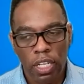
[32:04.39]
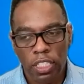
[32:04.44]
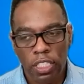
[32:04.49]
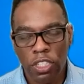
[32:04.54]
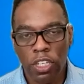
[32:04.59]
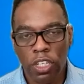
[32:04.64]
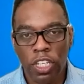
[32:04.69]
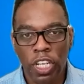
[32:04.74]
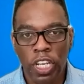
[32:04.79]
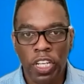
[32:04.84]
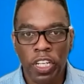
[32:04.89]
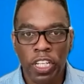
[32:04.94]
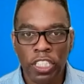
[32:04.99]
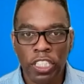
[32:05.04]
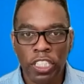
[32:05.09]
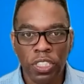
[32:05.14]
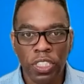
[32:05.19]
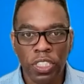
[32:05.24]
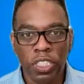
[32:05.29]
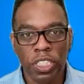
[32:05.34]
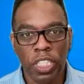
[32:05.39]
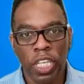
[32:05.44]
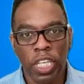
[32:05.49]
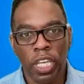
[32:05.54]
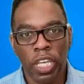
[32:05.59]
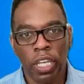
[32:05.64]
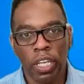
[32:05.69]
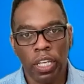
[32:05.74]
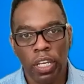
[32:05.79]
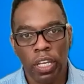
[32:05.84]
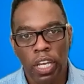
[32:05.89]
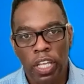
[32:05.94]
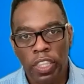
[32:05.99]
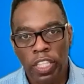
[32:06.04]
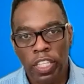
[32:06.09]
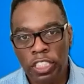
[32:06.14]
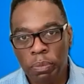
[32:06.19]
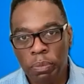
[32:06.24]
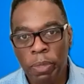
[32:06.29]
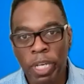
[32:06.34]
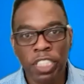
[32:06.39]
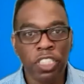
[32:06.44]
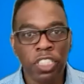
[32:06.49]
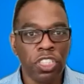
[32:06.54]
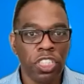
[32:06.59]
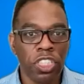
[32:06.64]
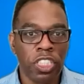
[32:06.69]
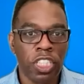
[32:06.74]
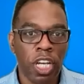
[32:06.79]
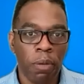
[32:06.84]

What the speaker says: started initially seeing these messages